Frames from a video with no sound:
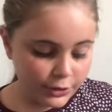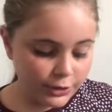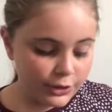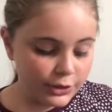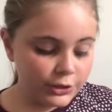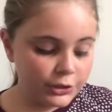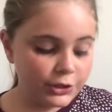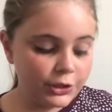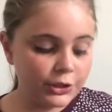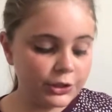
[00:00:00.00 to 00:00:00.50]

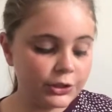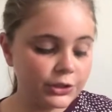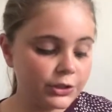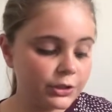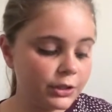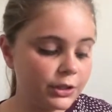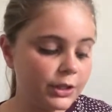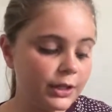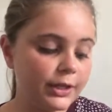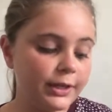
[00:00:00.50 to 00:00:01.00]

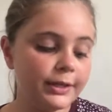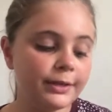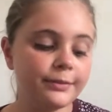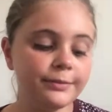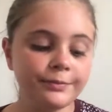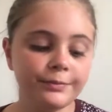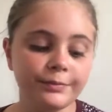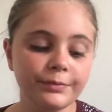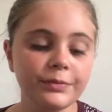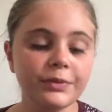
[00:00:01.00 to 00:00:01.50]
usually
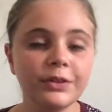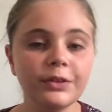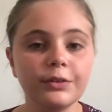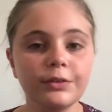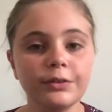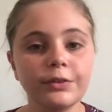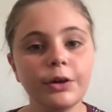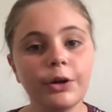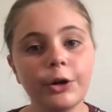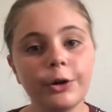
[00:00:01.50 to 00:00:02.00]

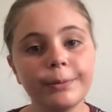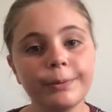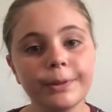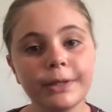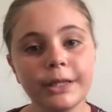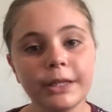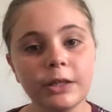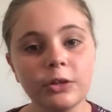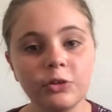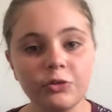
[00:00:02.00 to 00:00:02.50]
the open
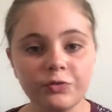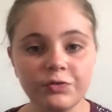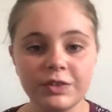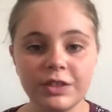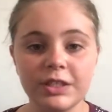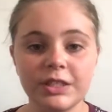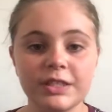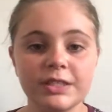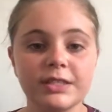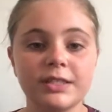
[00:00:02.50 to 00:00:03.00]
heel
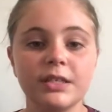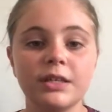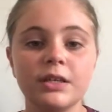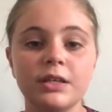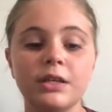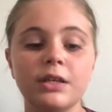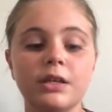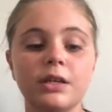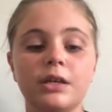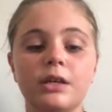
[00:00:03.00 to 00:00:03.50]
fins
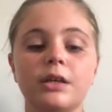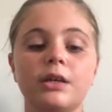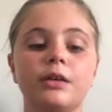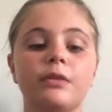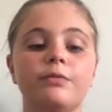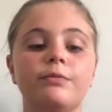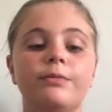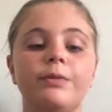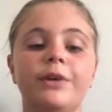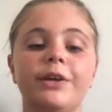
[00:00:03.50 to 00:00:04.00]

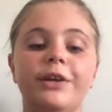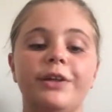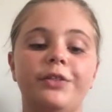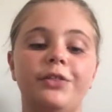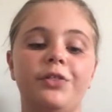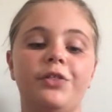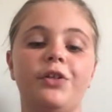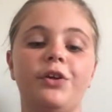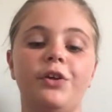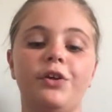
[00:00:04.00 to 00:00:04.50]

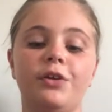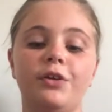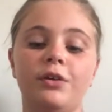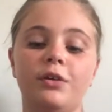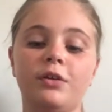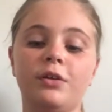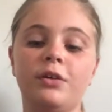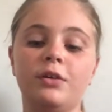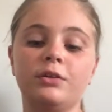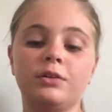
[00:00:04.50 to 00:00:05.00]
with
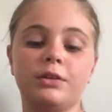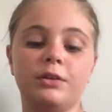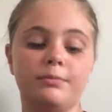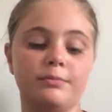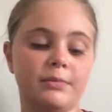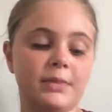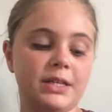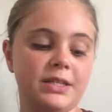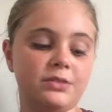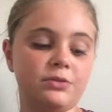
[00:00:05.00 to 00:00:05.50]
the
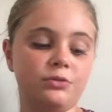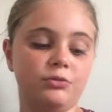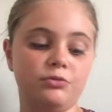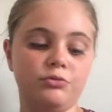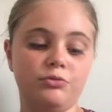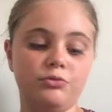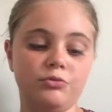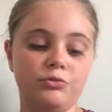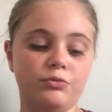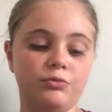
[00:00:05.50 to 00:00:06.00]

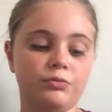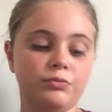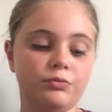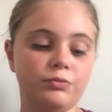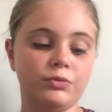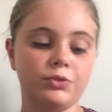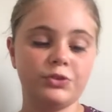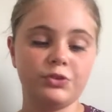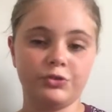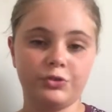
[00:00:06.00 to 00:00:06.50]
metal
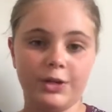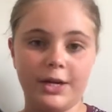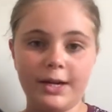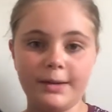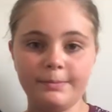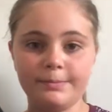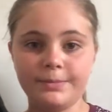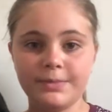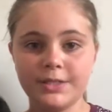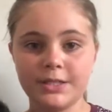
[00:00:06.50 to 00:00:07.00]

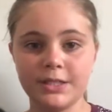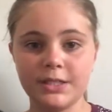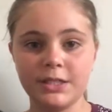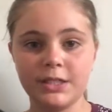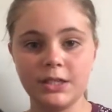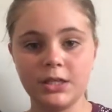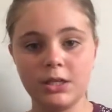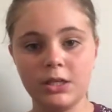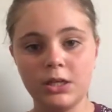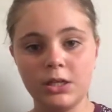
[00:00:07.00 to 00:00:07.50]
straps,
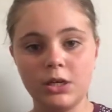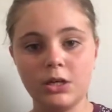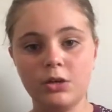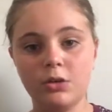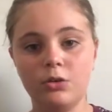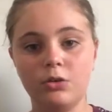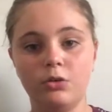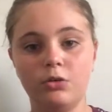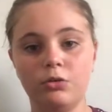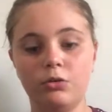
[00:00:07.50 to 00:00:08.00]

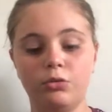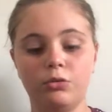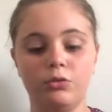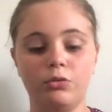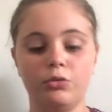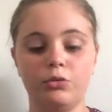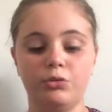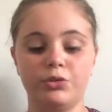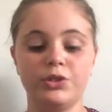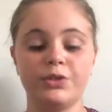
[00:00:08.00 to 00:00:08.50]

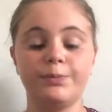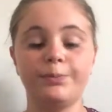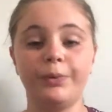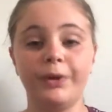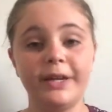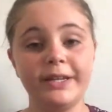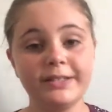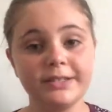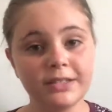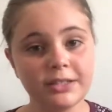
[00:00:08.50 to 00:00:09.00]
or
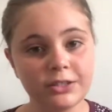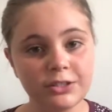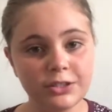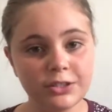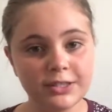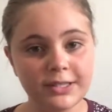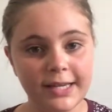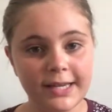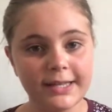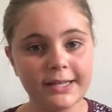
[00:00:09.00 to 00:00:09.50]
springs I should
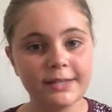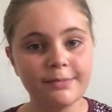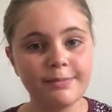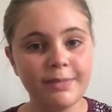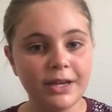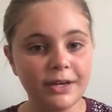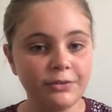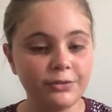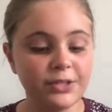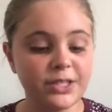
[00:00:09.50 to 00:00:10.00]
say, the
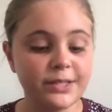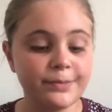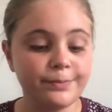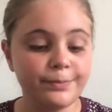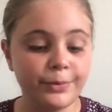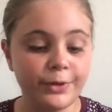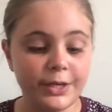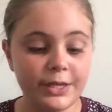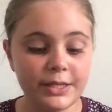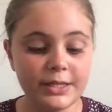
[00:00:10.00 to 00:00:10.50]
metal
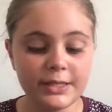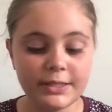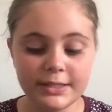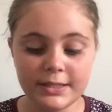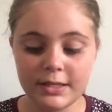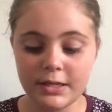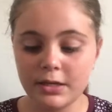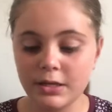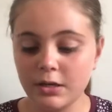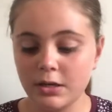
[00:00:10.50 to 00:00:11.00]
springs,
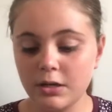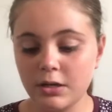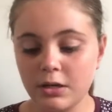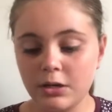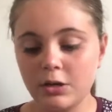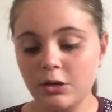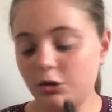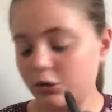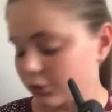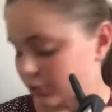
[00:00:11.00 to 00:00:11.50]

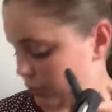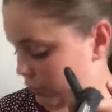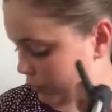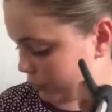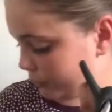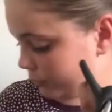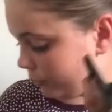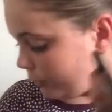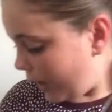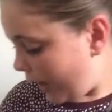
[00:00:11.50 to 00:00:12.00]
you
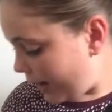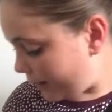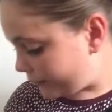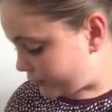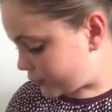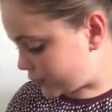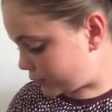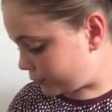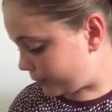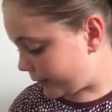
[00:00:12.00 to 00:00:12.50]
will have
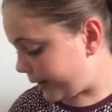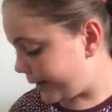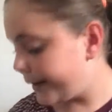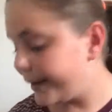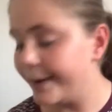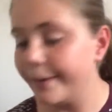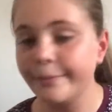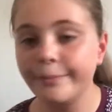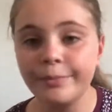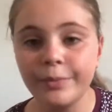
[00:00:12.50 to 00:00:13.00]
to
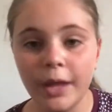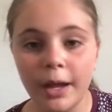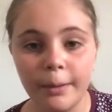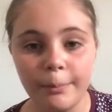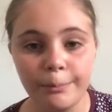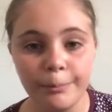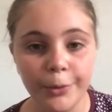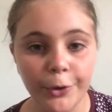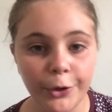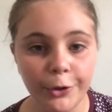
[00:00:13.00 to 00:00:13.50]
wear a
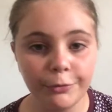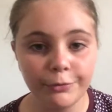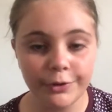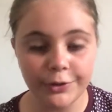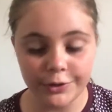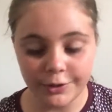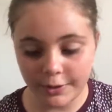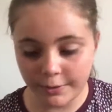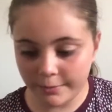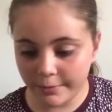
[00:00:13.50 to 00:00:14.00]
boot with
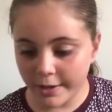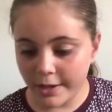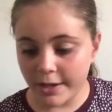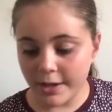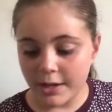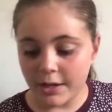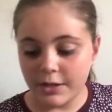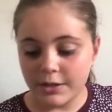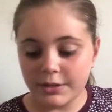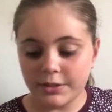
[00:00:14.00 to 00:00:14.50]
them.
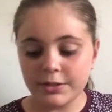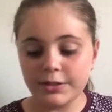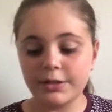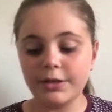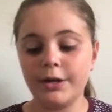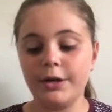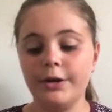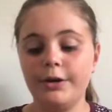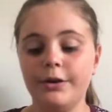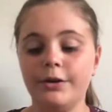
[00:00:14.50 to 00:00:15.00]

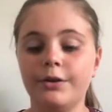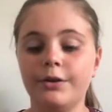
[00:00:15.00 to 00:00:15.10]
So